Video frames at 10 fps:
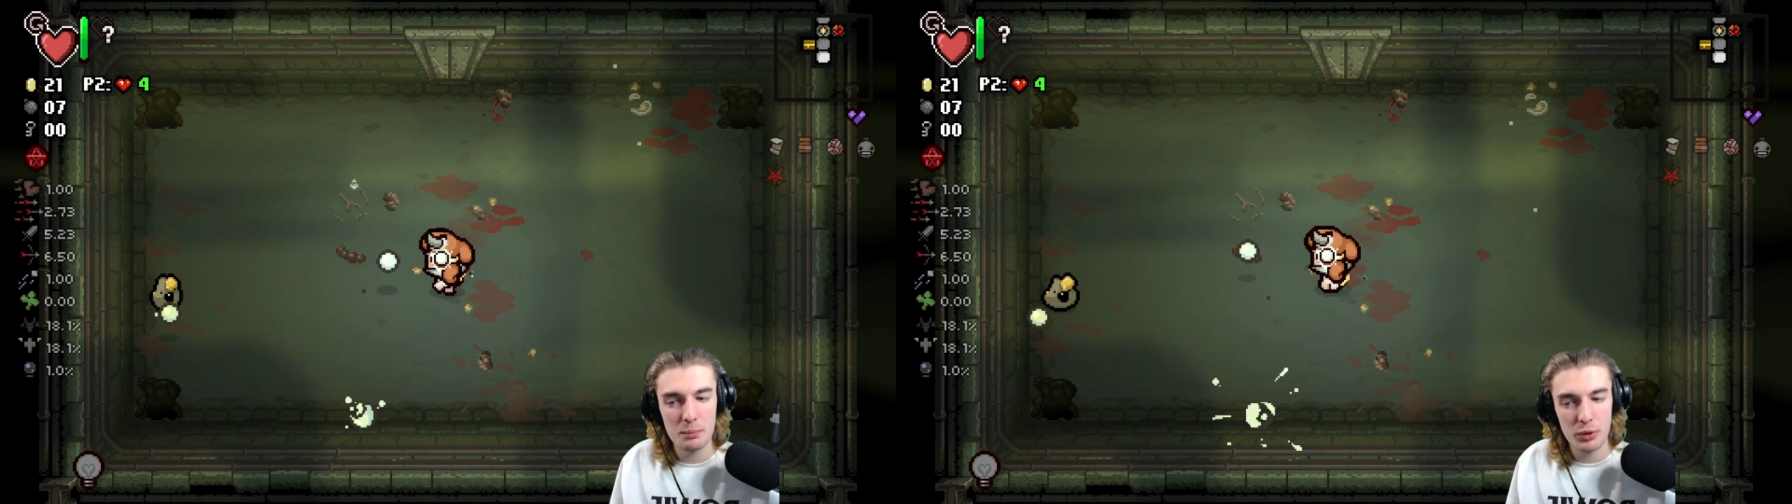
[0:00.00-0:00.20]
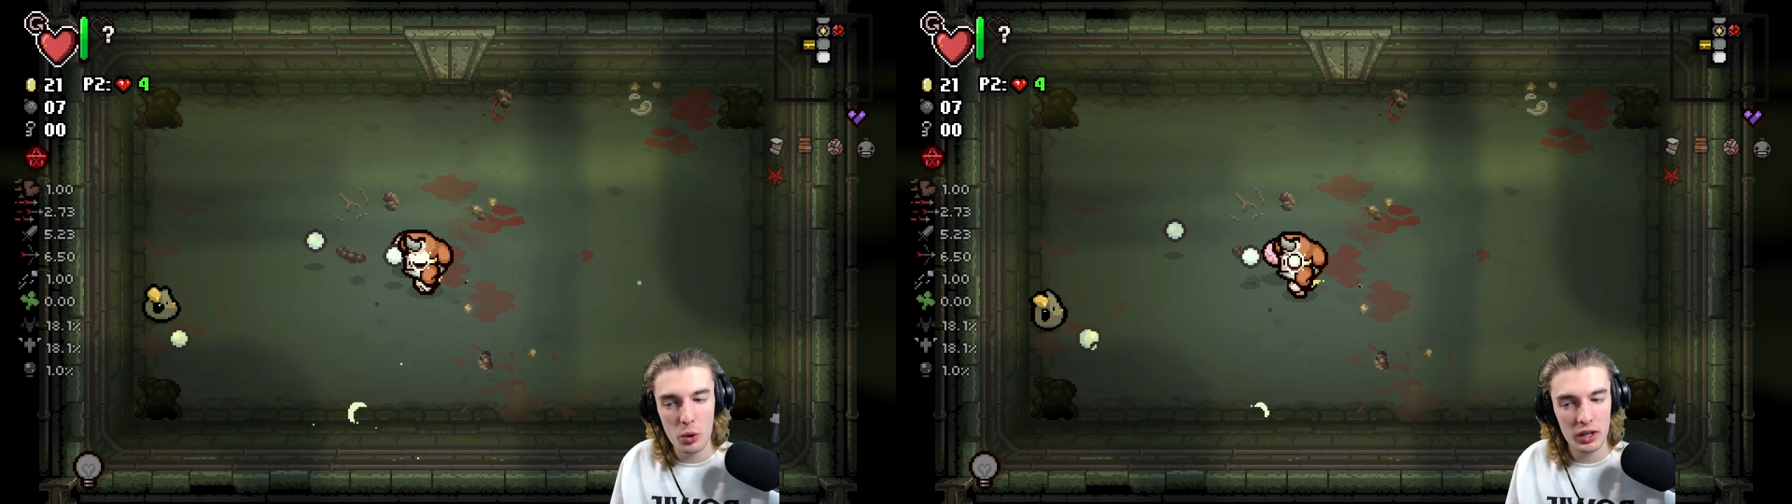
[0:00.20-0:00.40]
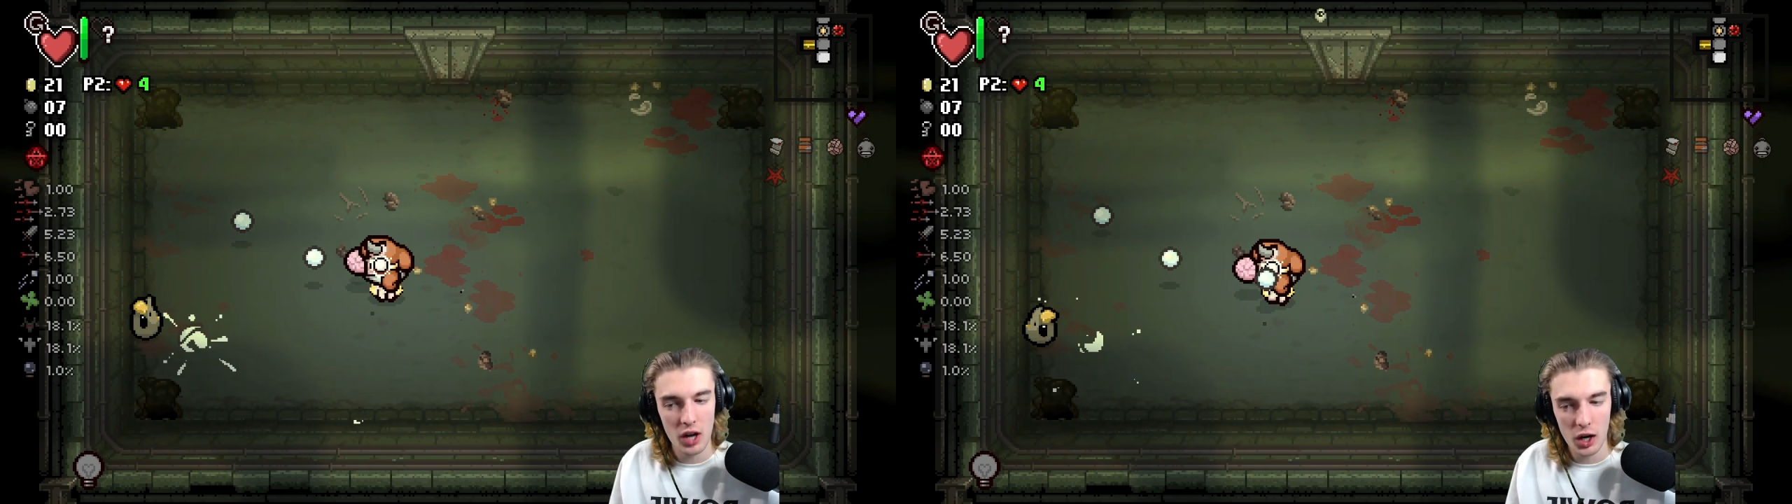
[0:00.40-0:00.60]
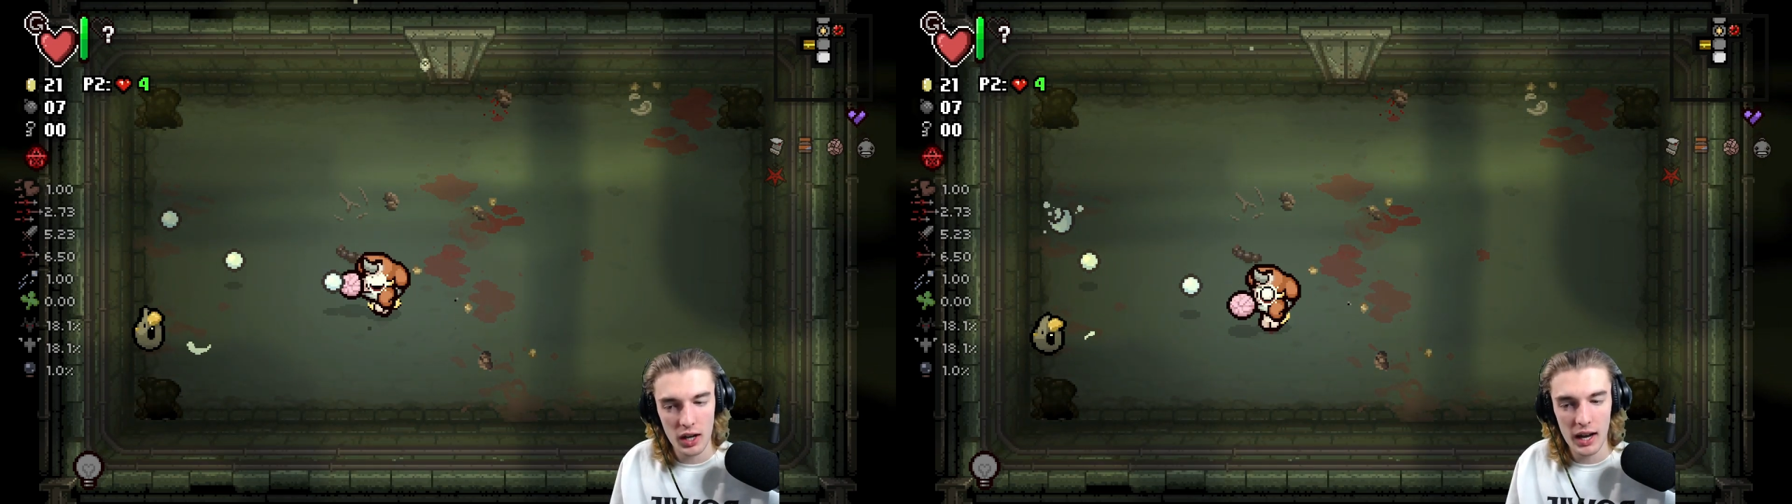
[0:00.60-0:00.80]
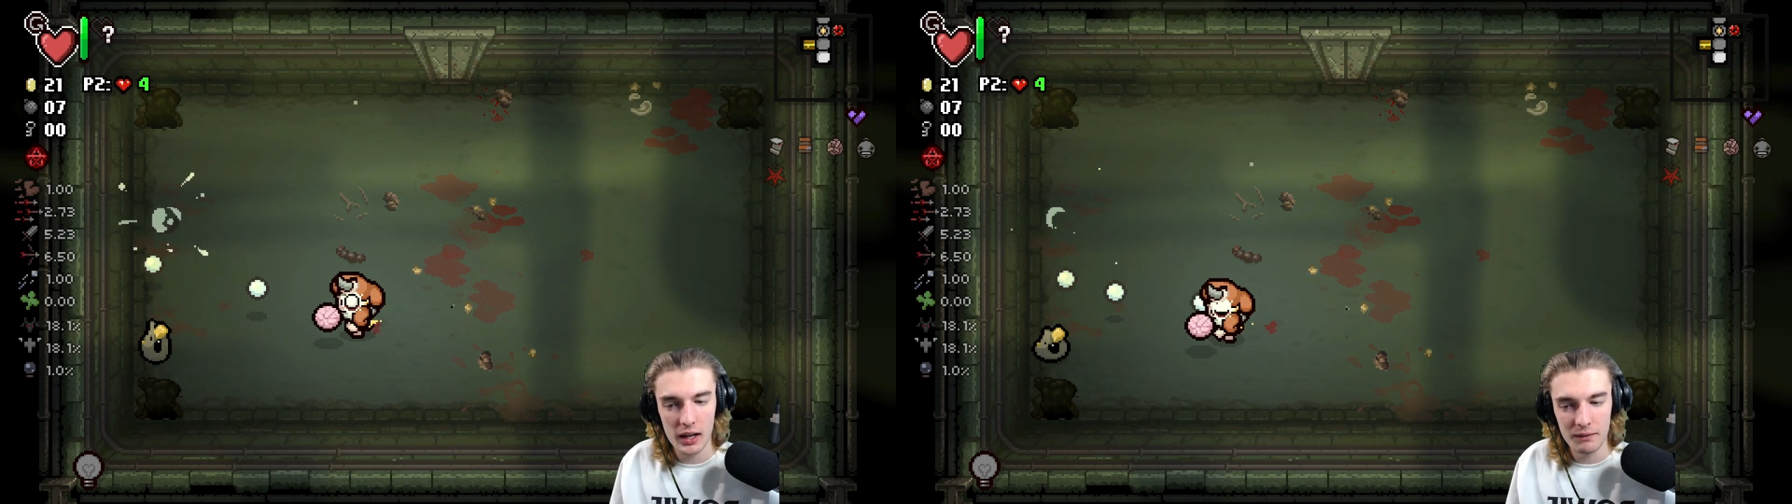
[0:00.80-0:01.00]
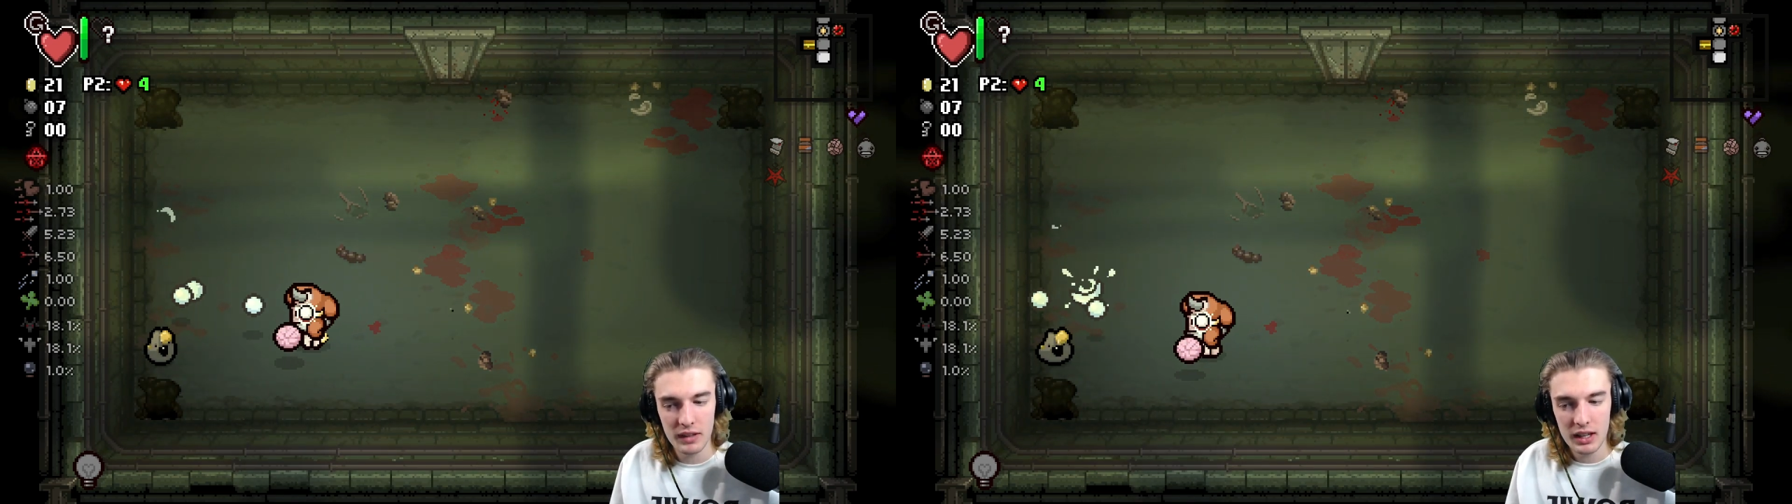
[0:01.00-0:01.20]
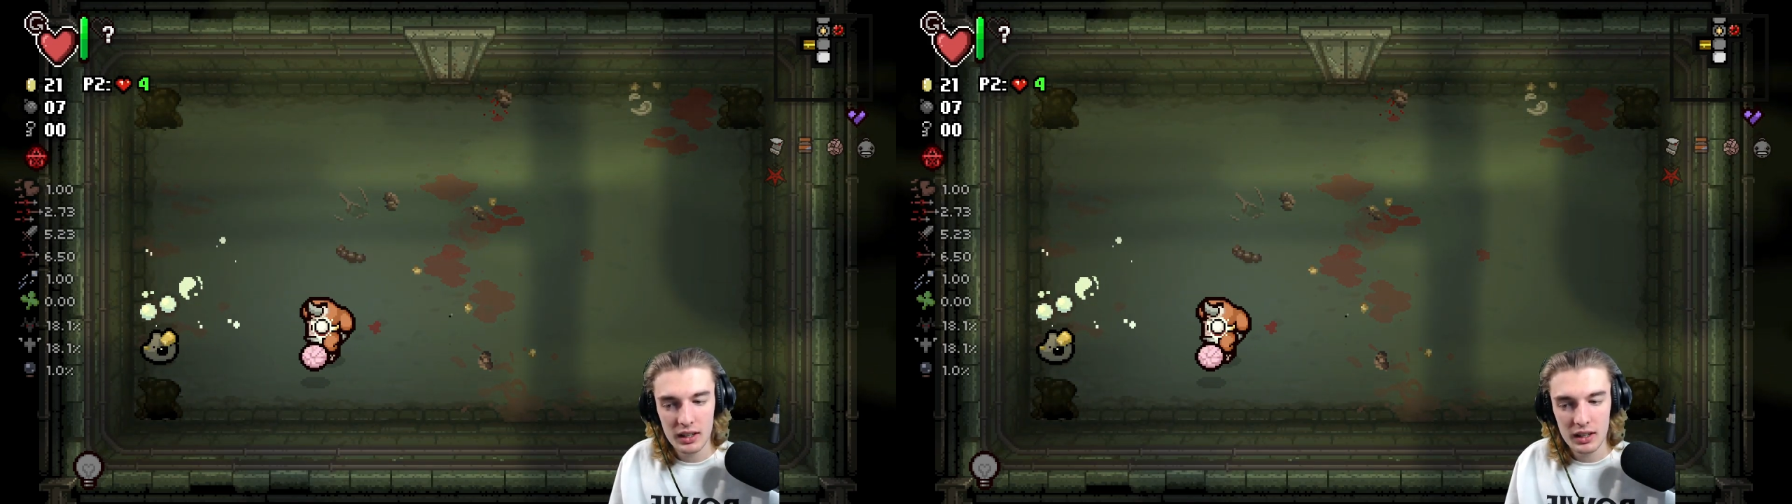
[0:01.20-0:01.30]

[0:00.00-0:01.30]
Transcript: Broken Heart item,